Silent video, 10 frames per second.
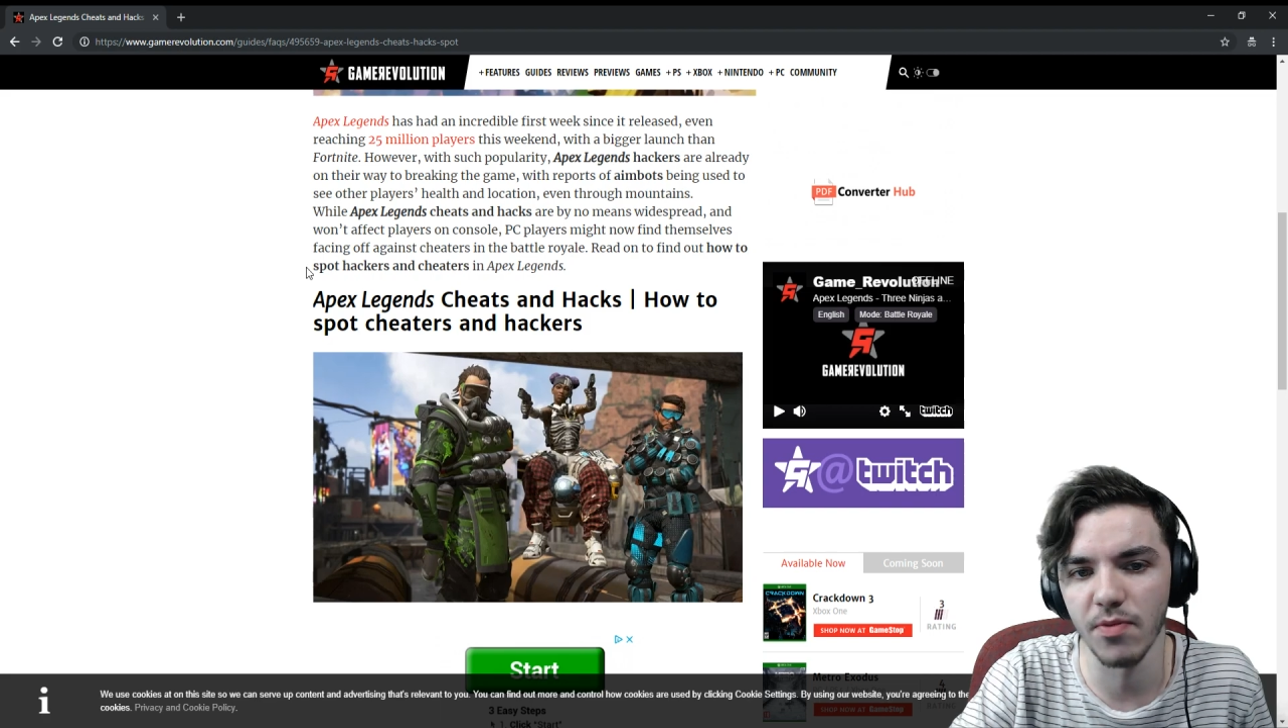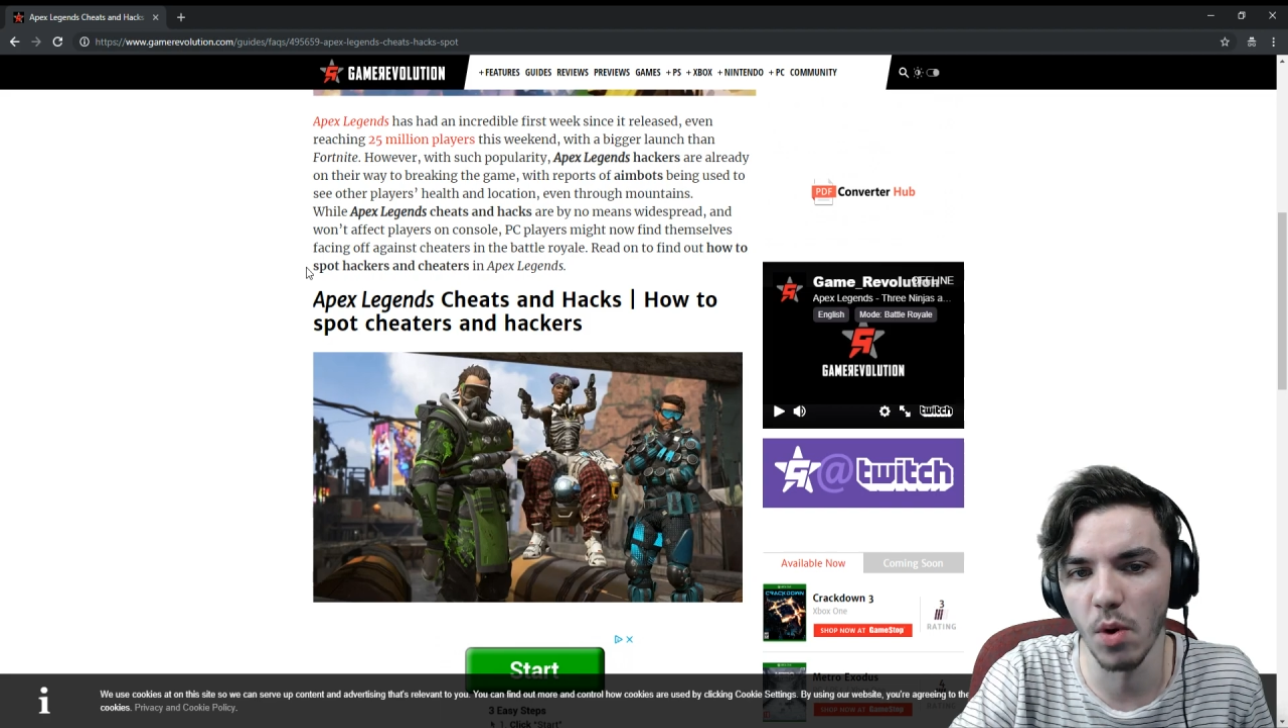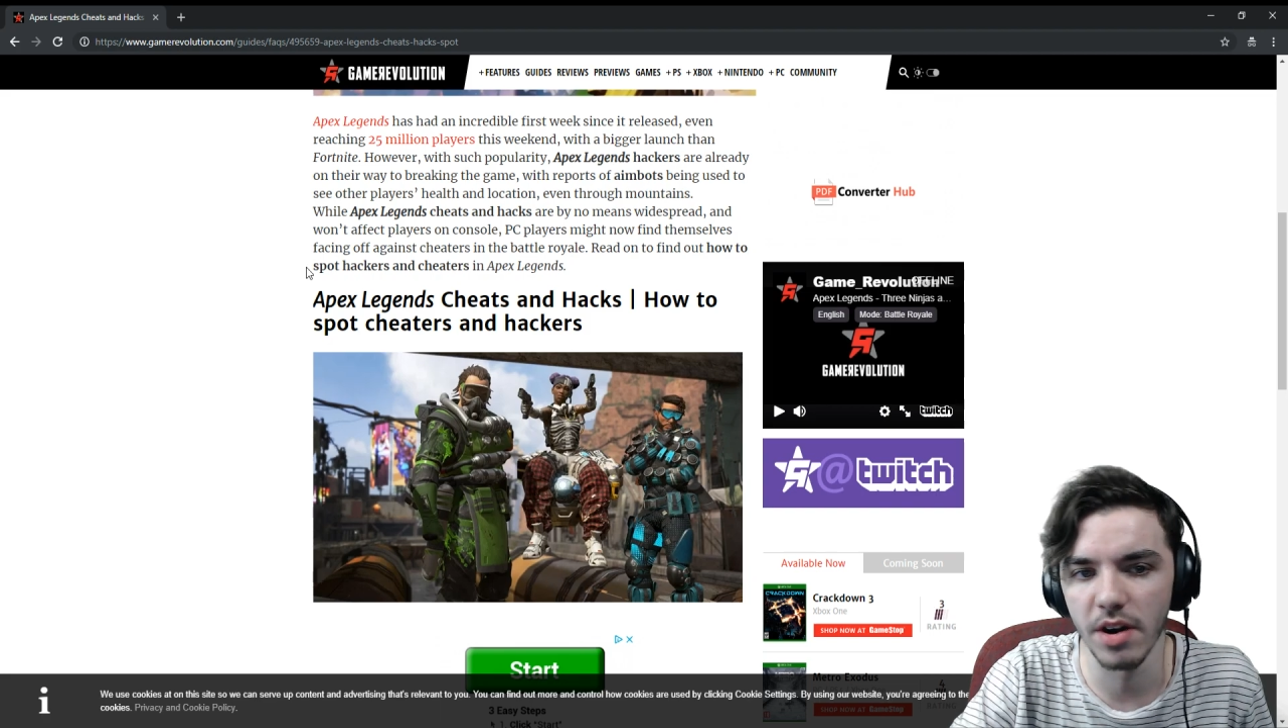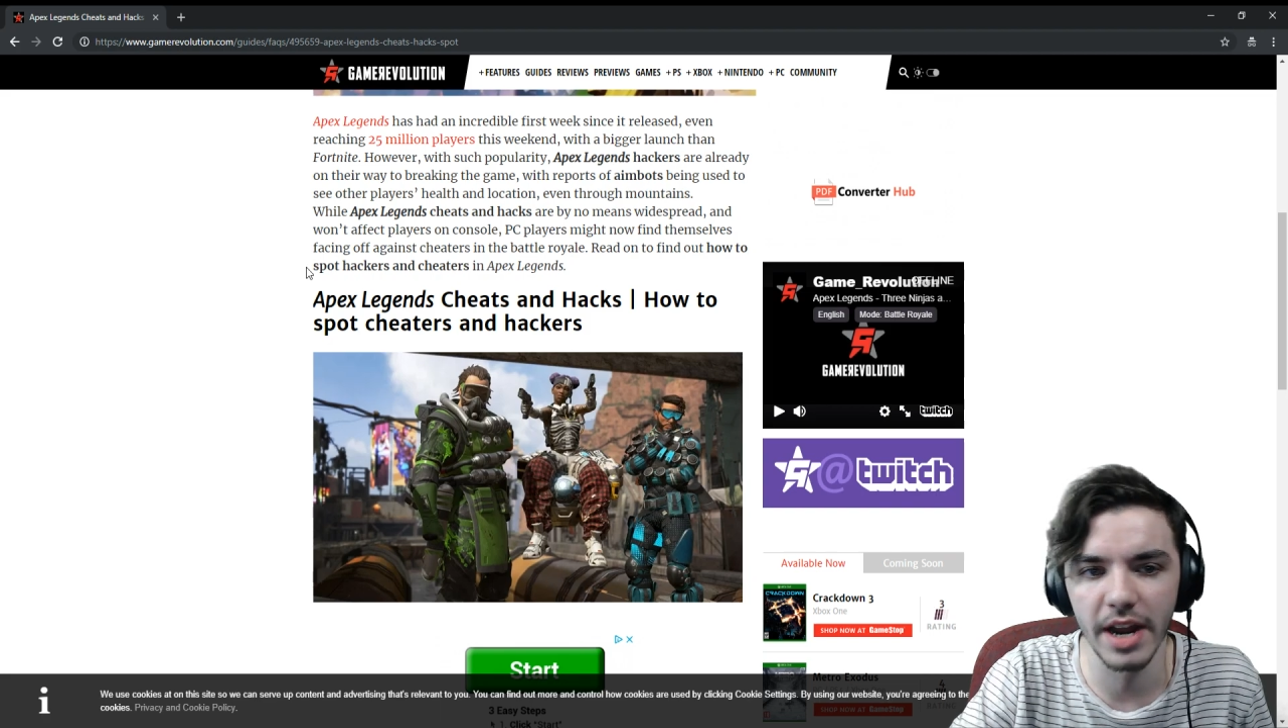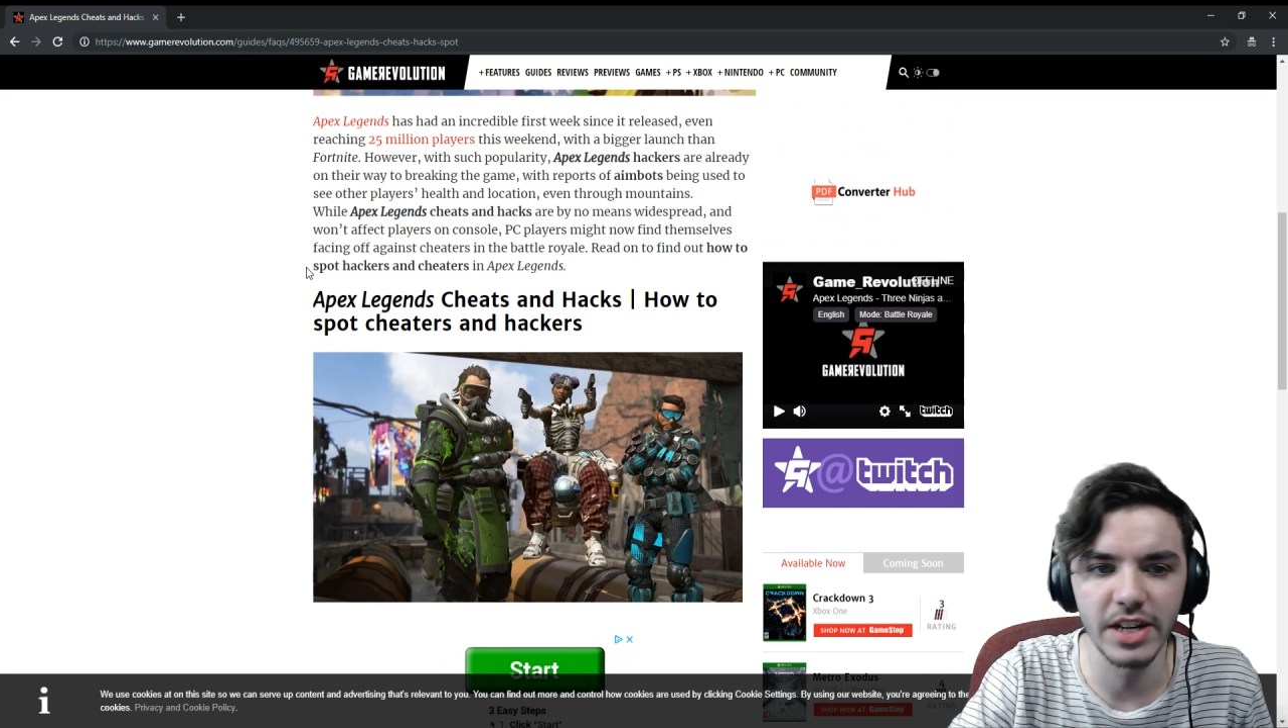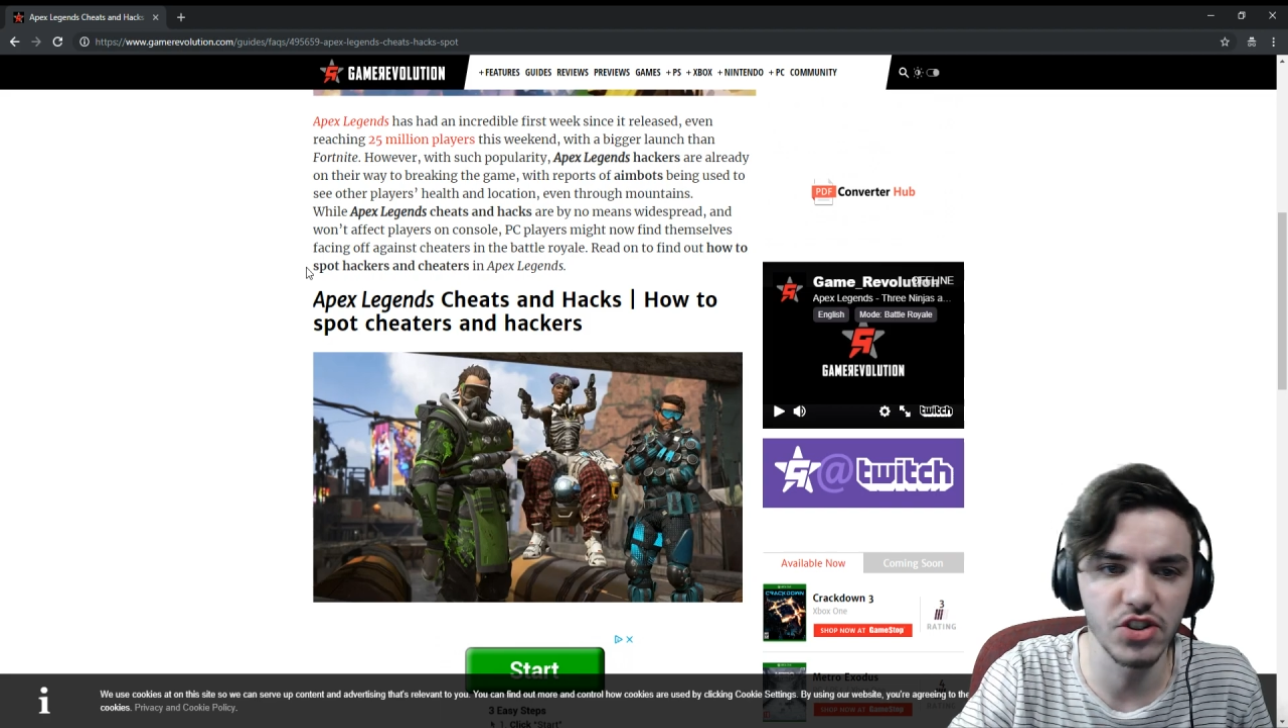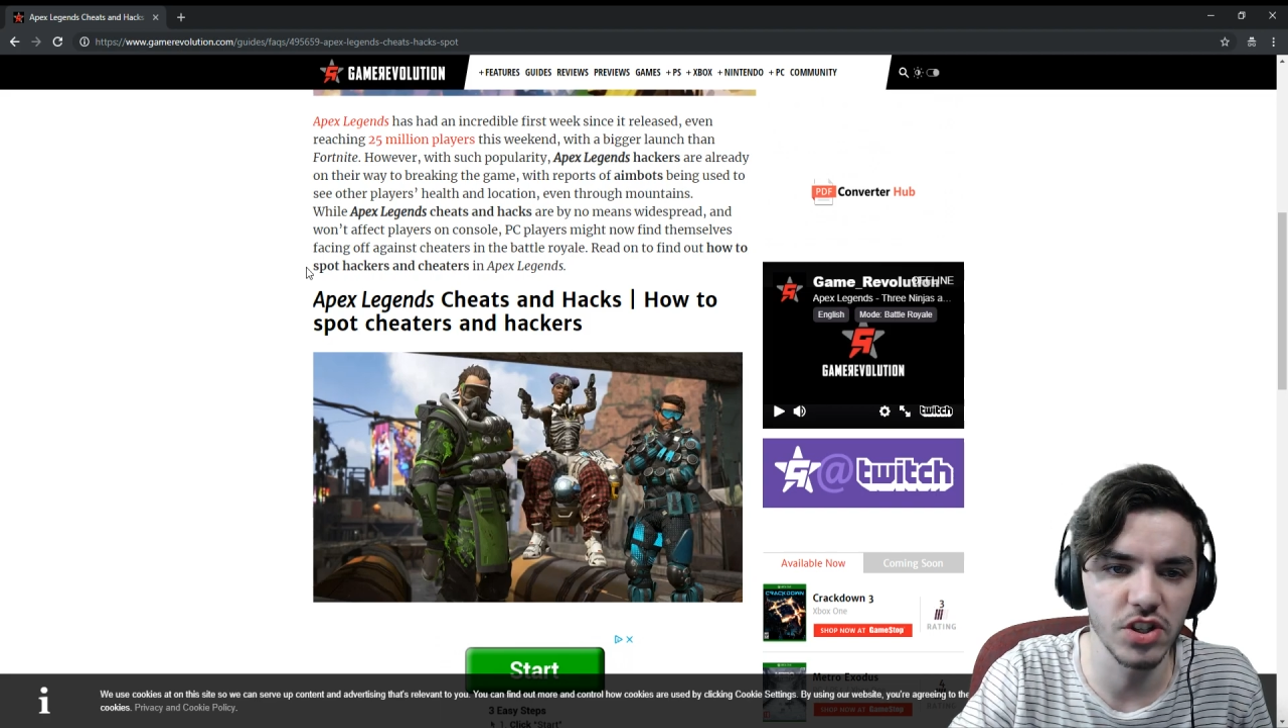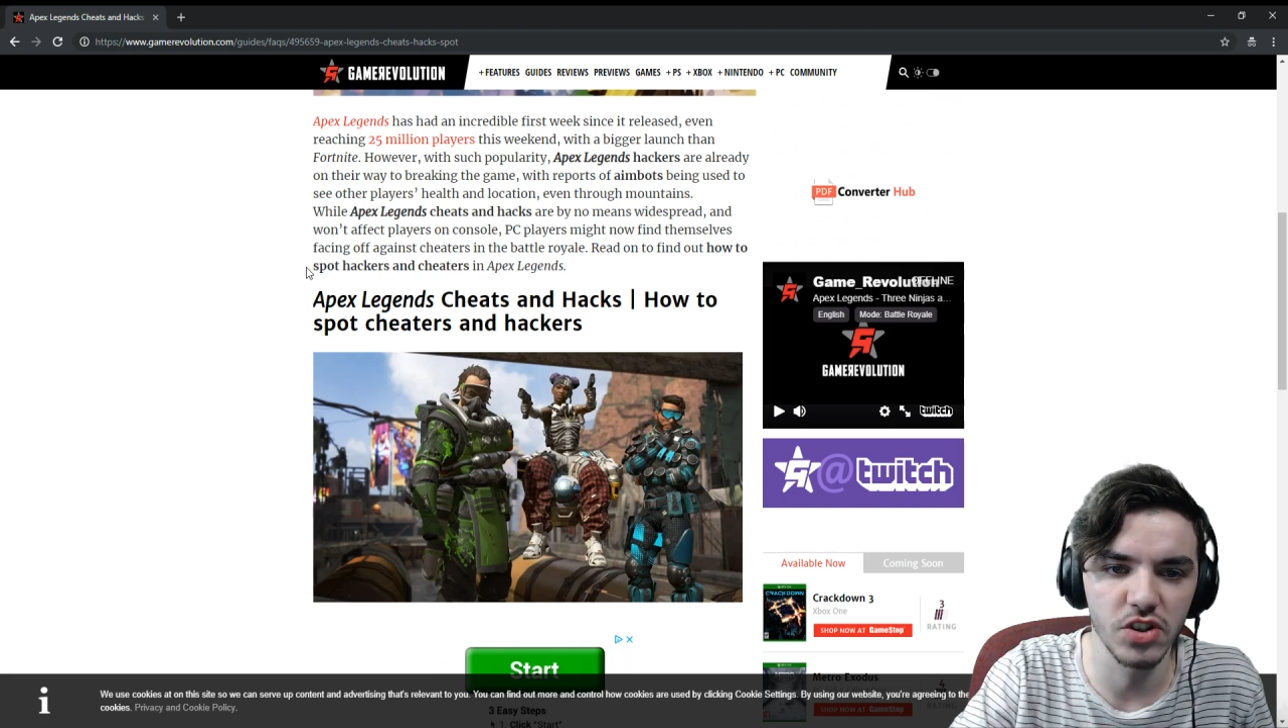Fortnite and shit.